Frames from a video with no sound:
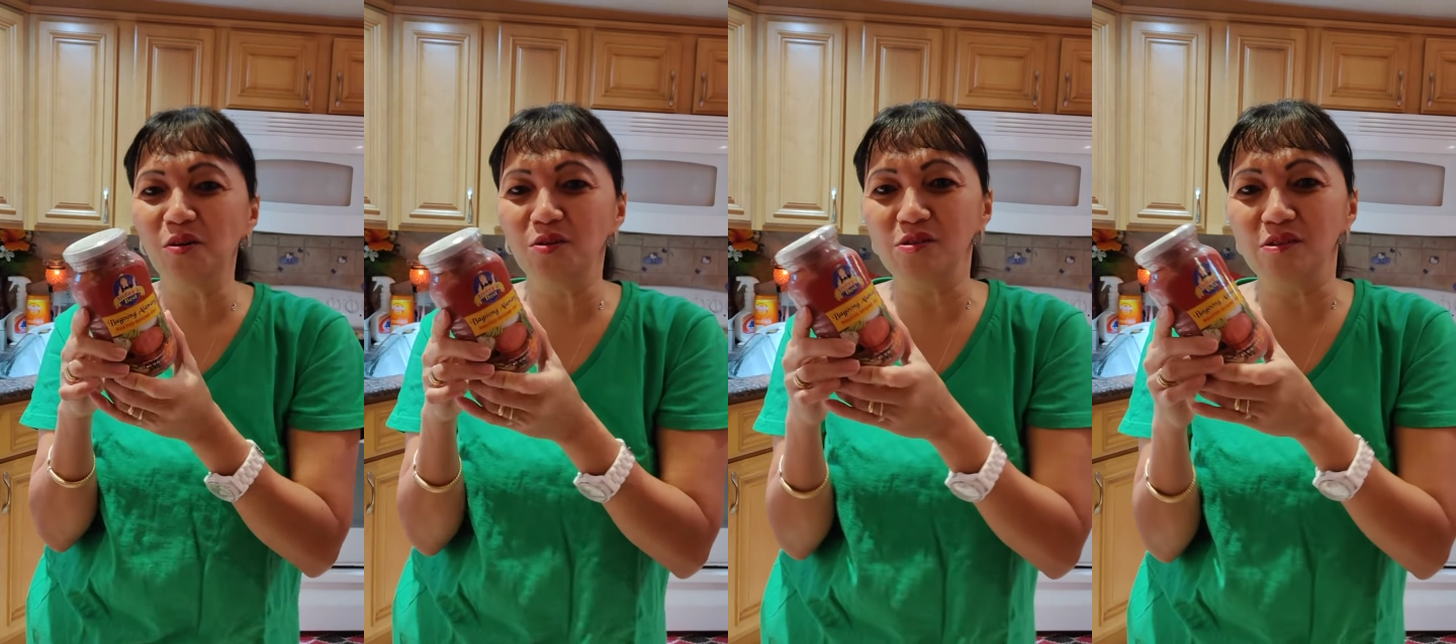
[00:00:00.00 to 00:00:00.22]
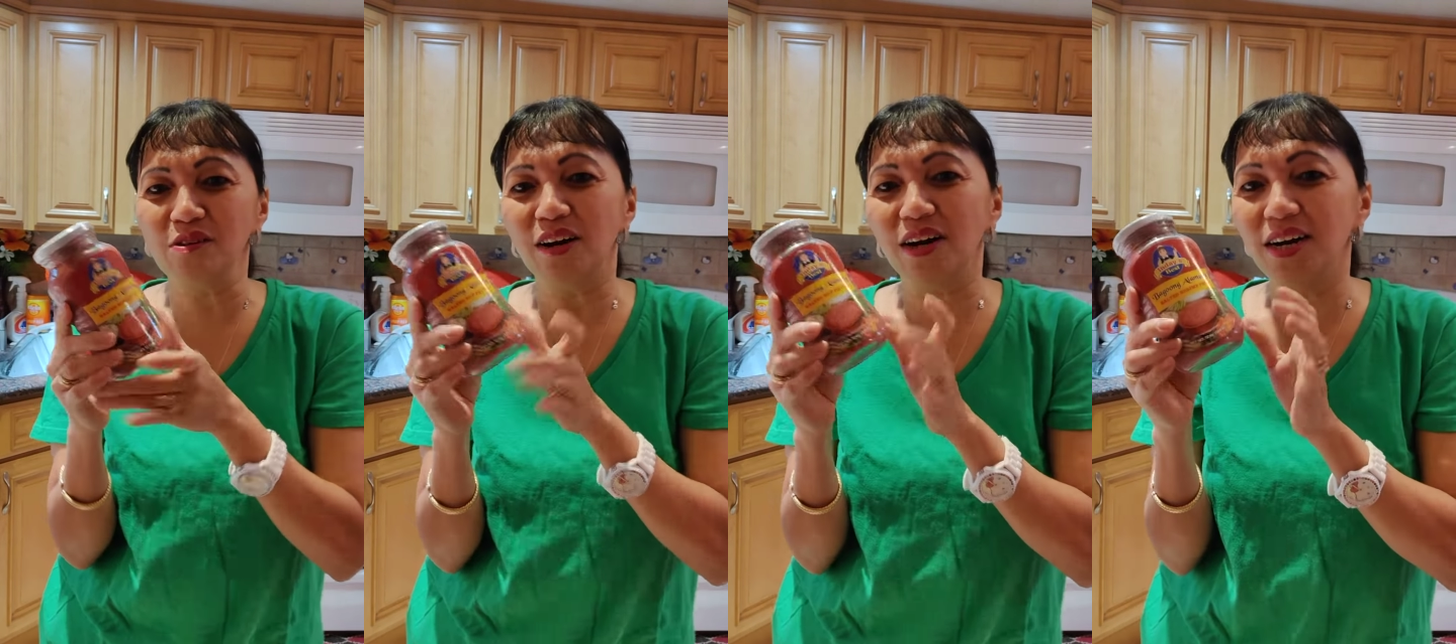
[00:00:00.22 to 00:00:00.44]

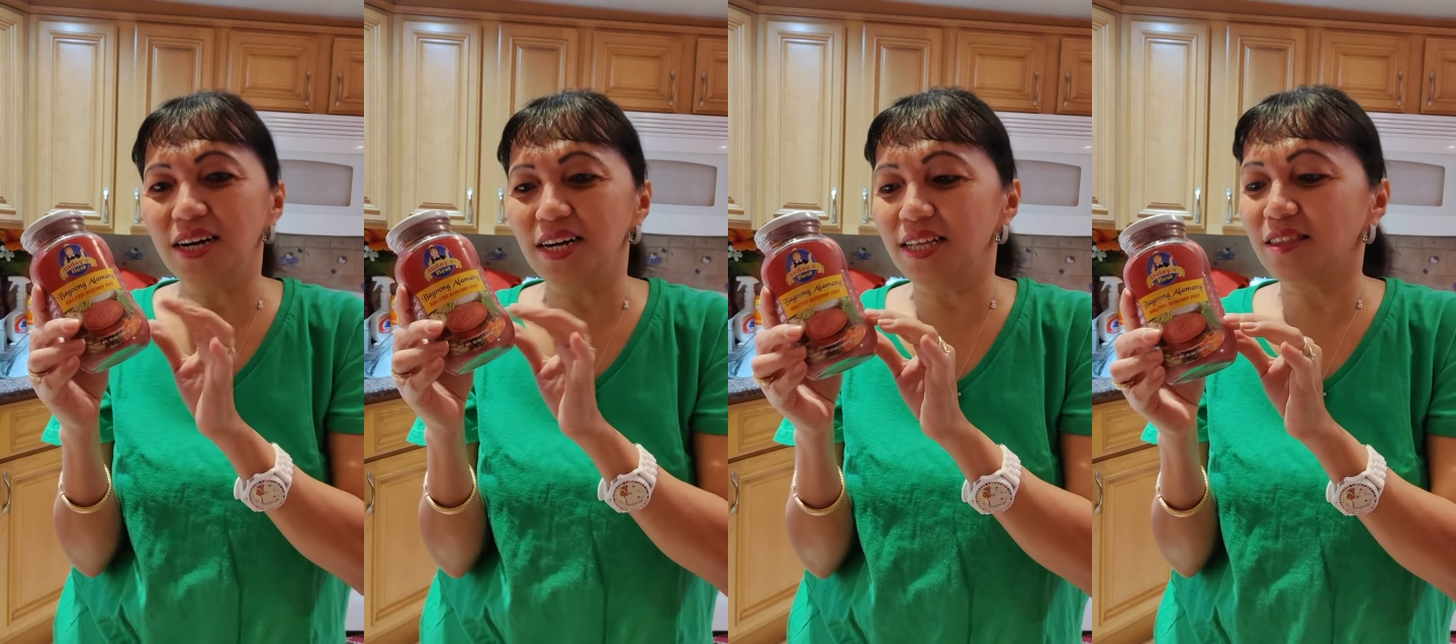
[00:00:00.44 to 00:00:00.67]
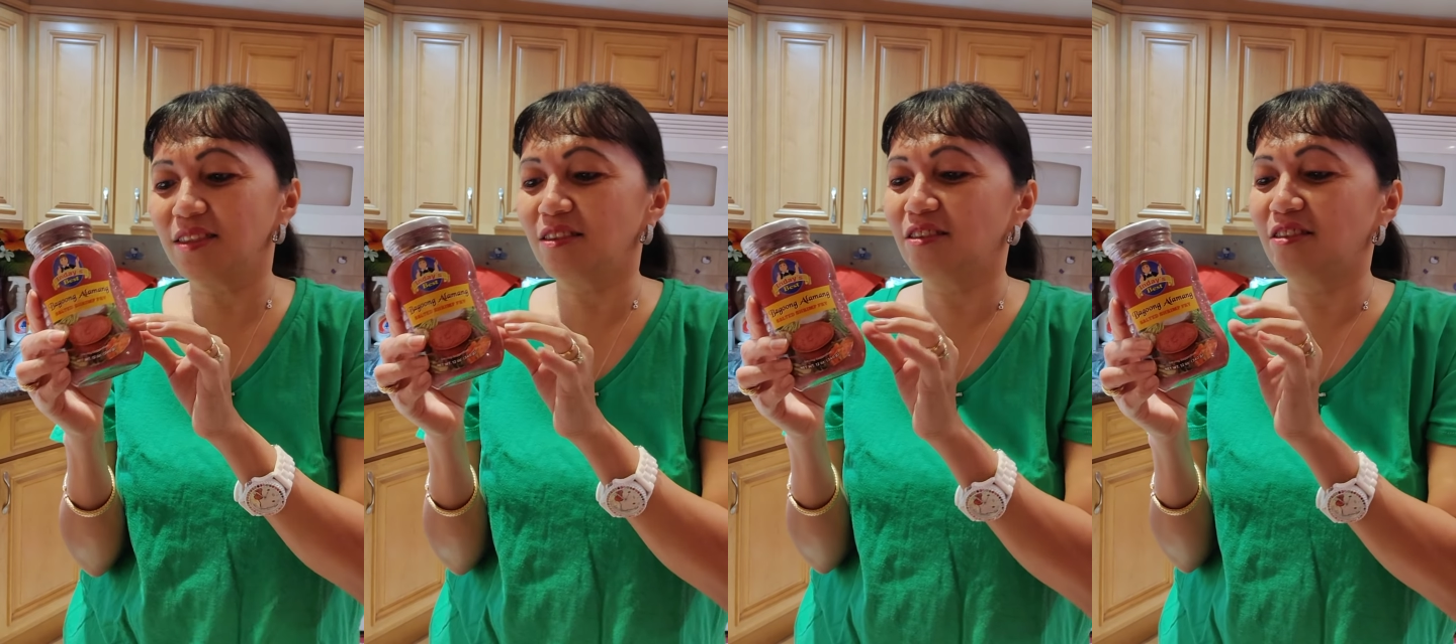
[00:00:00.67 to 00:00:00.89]

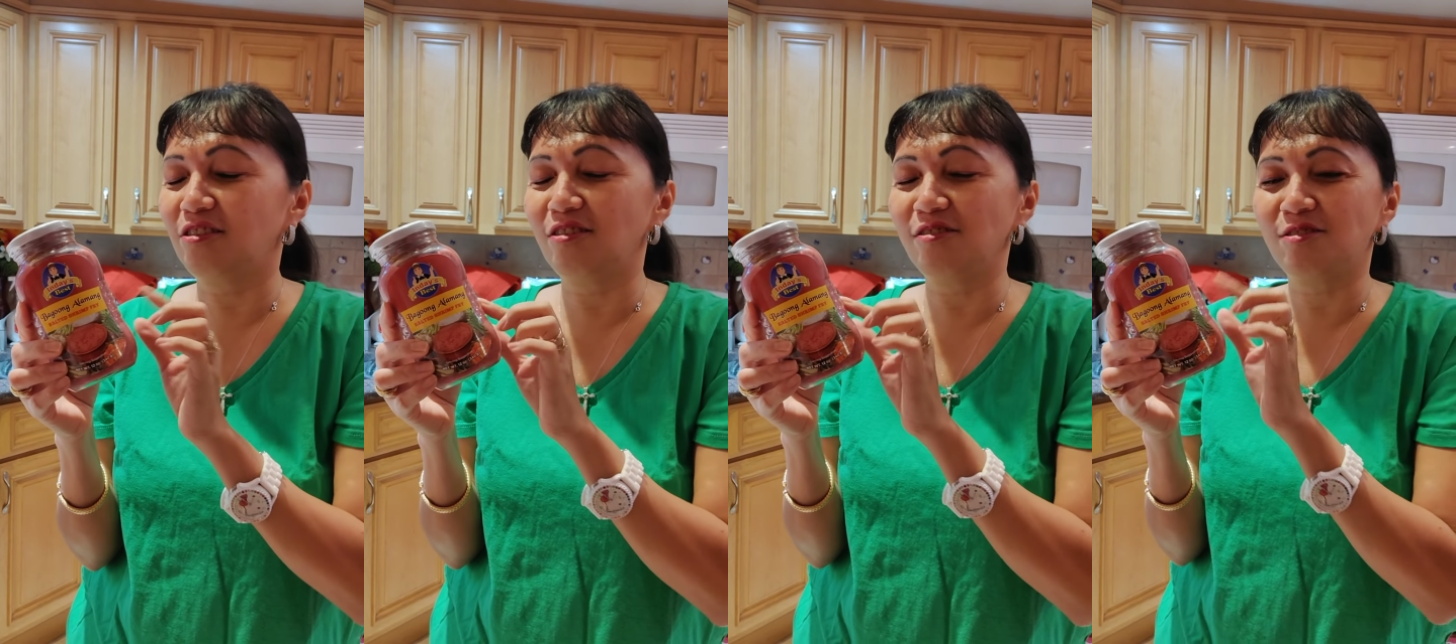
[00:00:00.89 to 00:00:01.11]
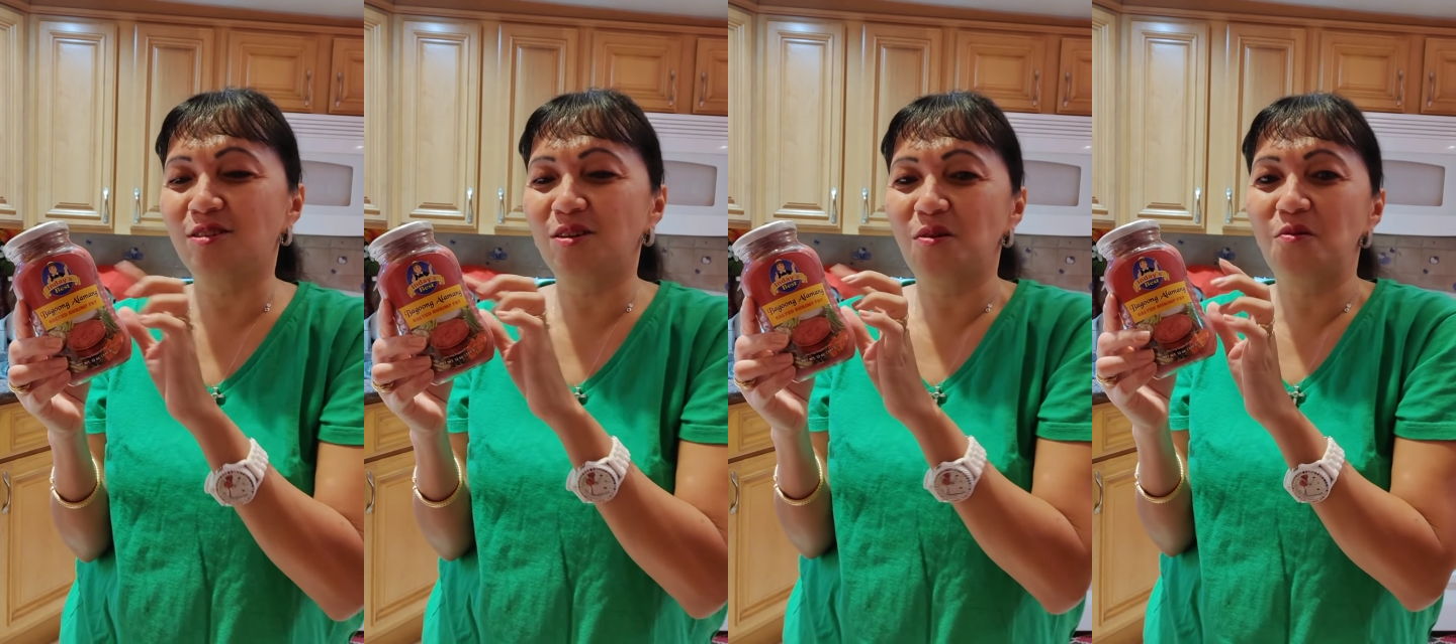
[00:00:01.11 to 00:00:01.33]
oh,
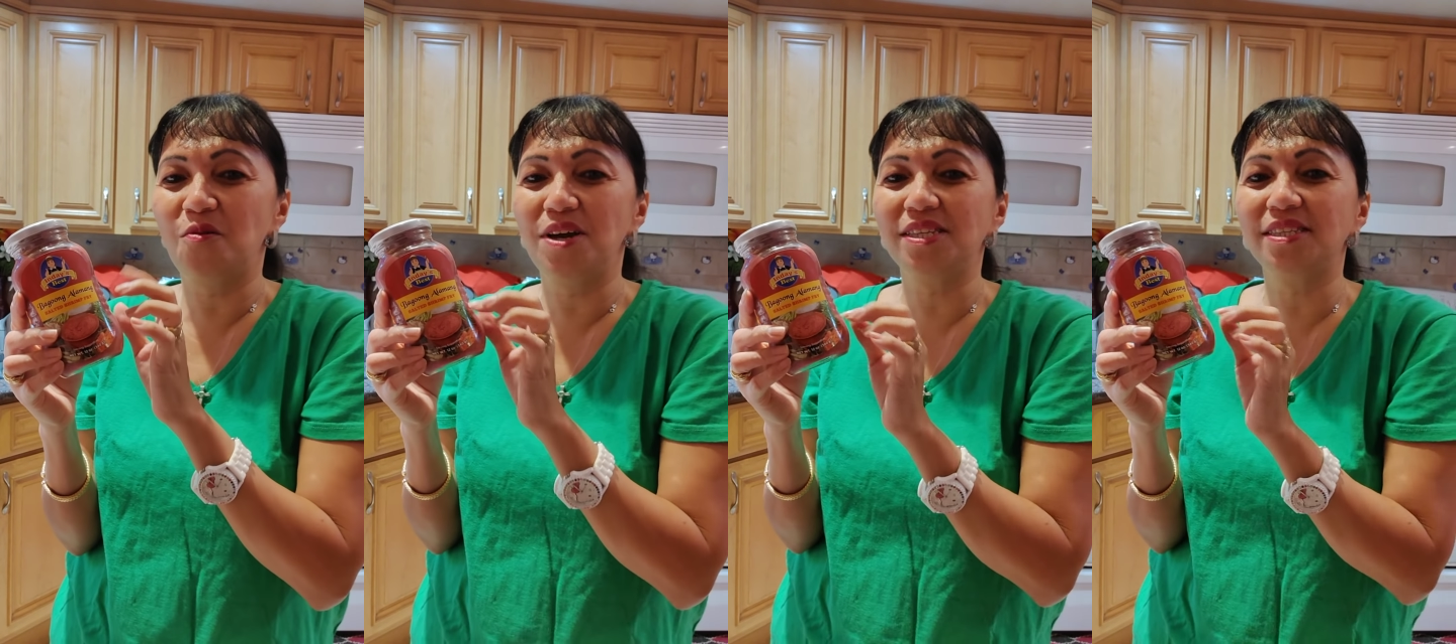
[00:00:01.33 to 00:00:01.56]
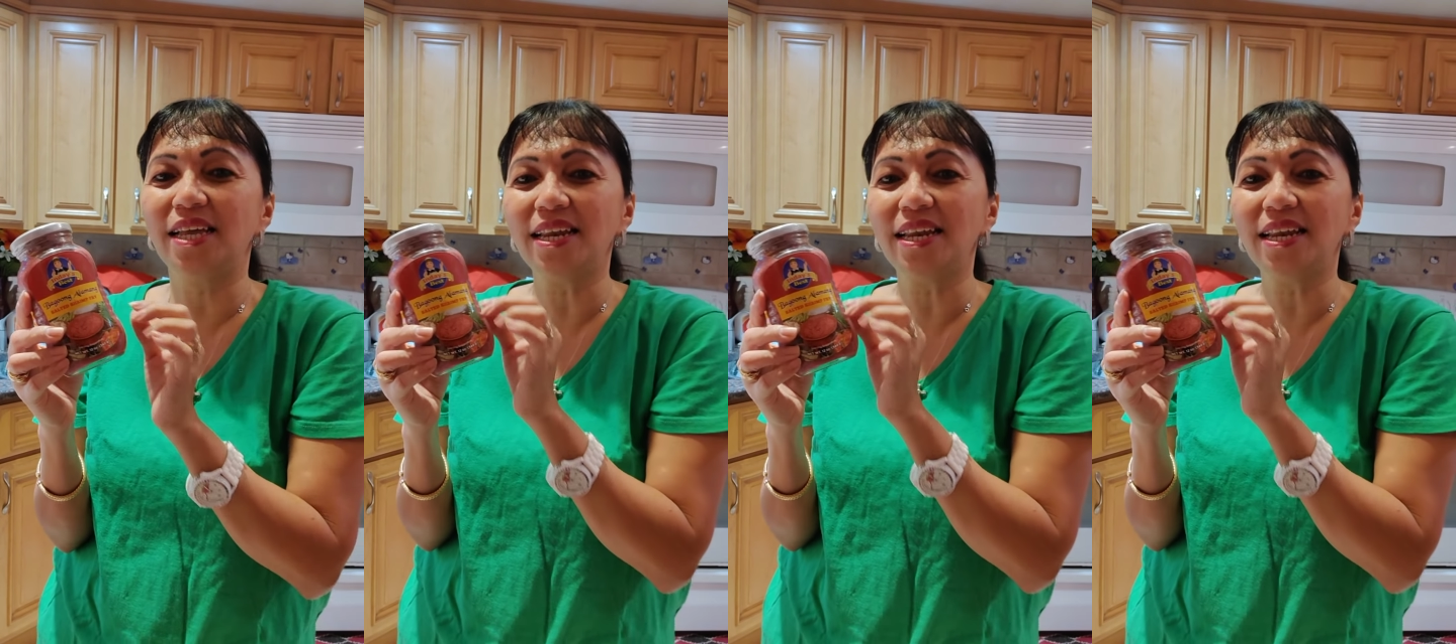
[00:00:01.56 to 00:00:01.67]
toxic waste.